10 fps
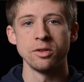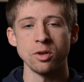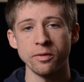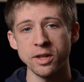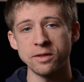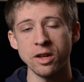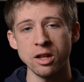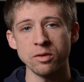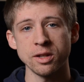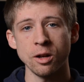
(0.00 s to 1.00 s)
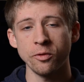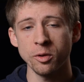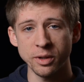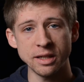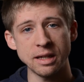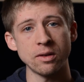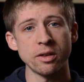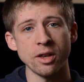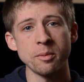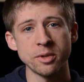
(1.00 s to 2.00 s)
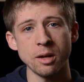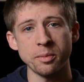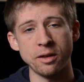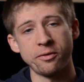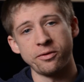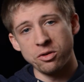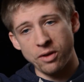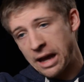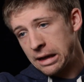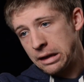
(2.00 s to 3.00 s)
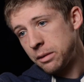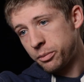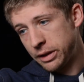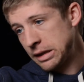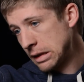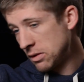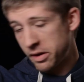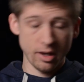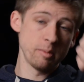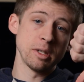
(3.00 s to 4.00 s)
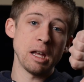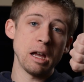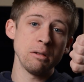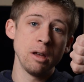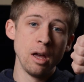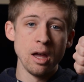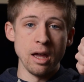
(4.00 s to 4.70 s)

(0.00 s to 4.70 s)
So if this video was helpful, please give it a thumbs up. If you hated it, please give it a thumbs down.